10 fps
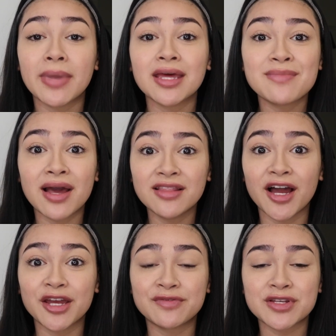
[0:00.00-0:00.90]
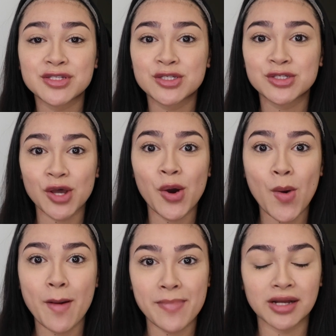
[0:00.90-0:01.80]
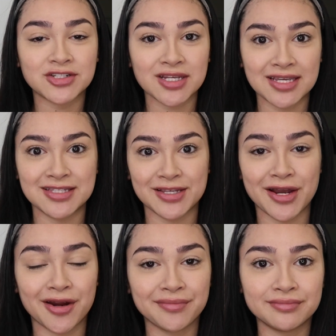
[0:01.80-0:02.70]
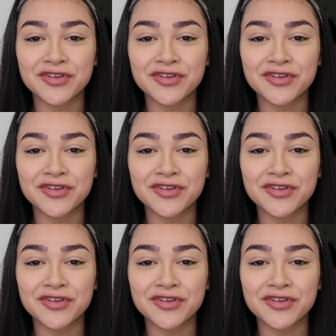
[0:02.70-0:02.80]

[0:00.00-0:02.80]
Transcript: made my life so much easier.